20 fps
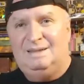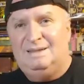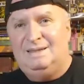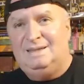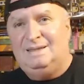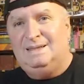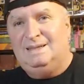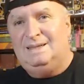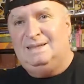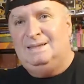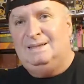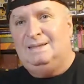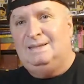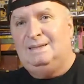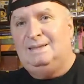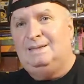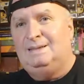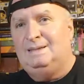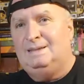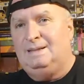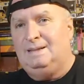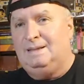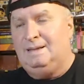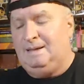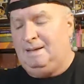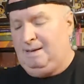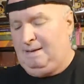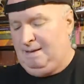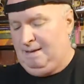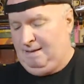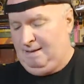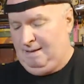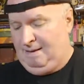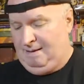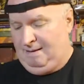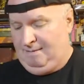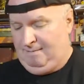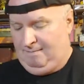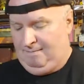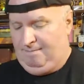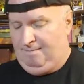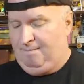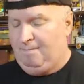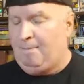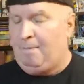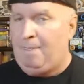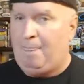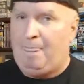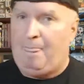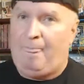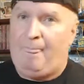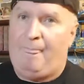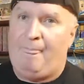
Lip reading: [no speech]